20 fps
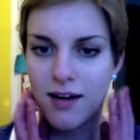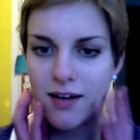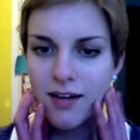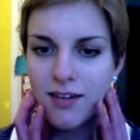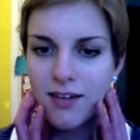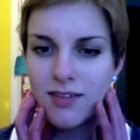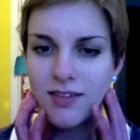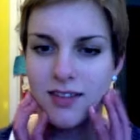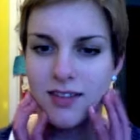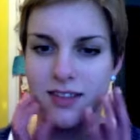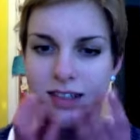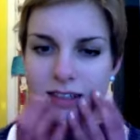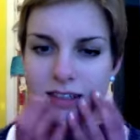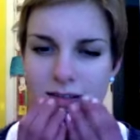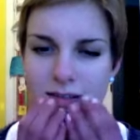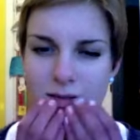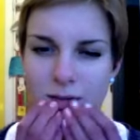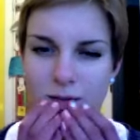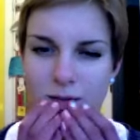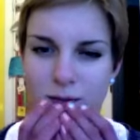and it was just kind
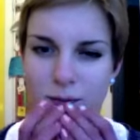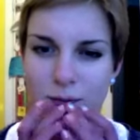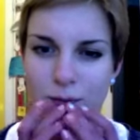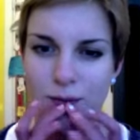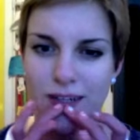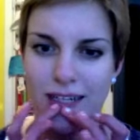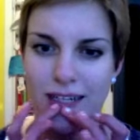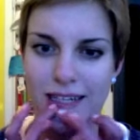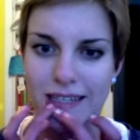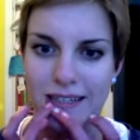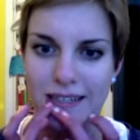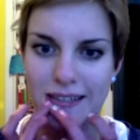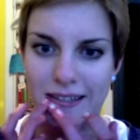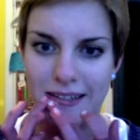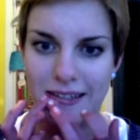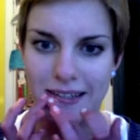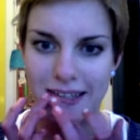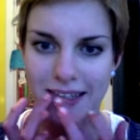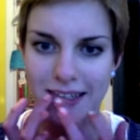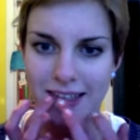of
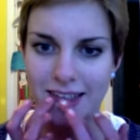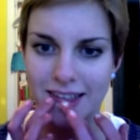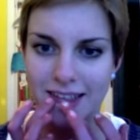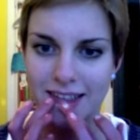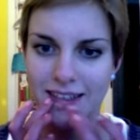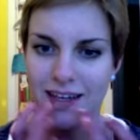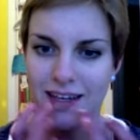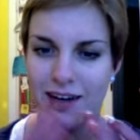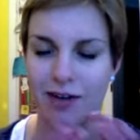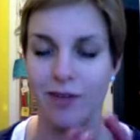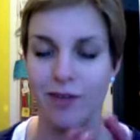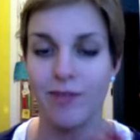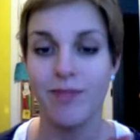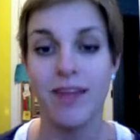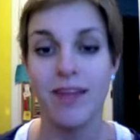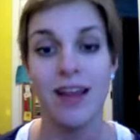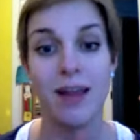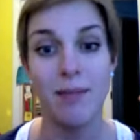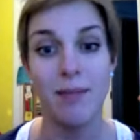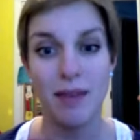weird. I don't know.
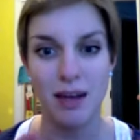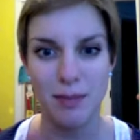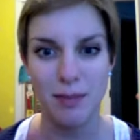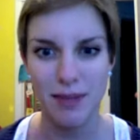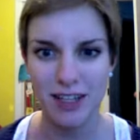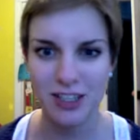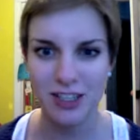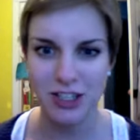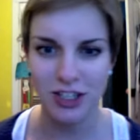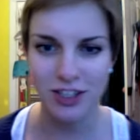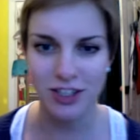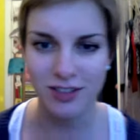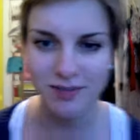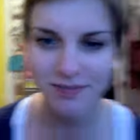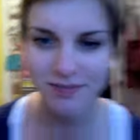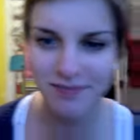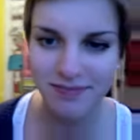Let me get a picture.